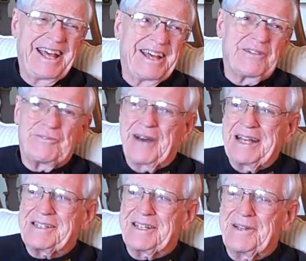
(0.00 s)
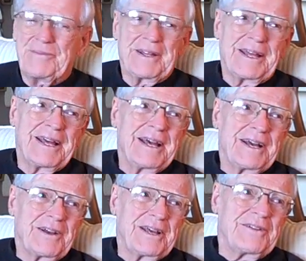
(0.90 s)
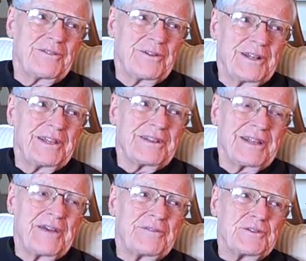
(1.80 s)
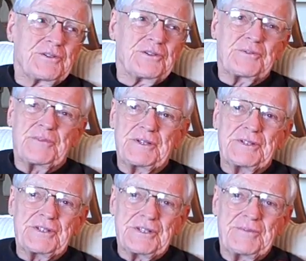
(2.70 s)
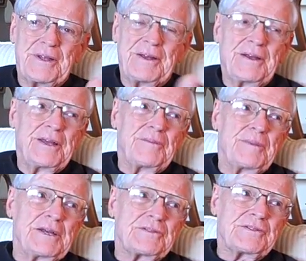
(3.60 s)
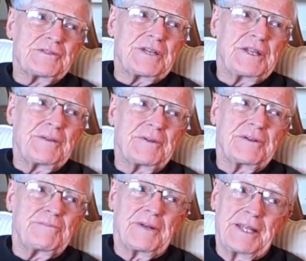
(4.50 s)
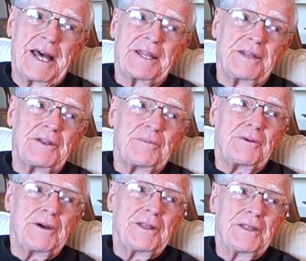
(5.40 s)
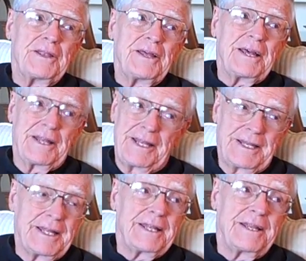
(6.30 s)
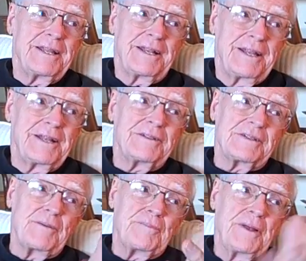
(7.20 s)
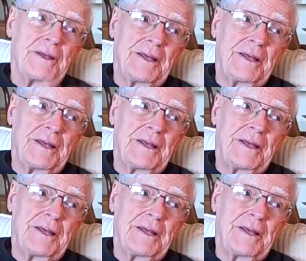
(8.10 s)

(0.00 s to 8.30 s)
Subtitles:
Advising him to get in the life insurance business in Mason City, but not in Des Moines. And he did, and then he ends up